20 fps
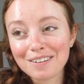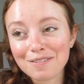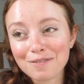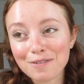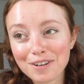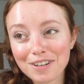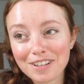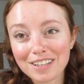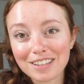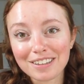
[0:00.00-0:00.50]

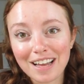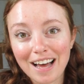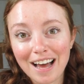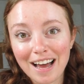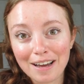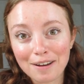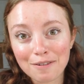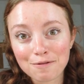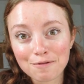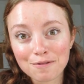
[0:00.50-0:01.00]
for the
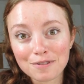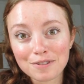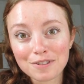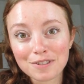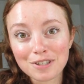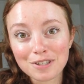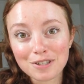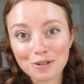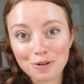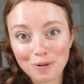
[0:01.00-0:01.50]
live
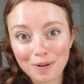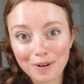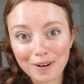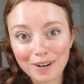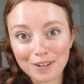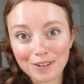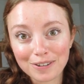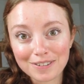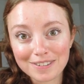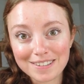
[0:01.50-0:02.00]

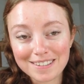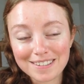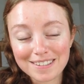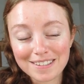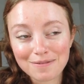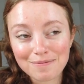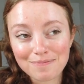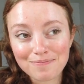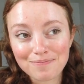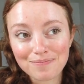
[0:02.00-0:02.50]

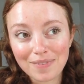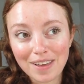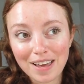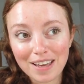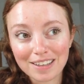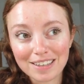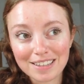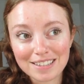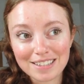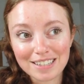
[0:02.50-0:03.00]
tutorials,
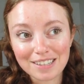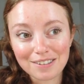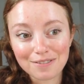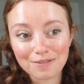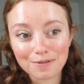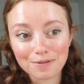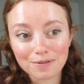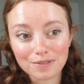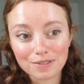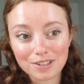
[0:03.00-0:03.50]
at least
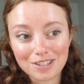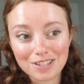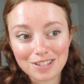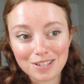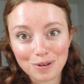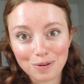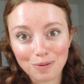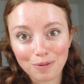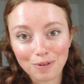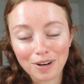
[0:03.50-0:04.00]

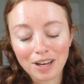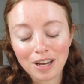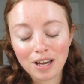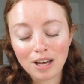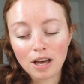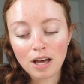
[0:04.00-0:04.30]
soon.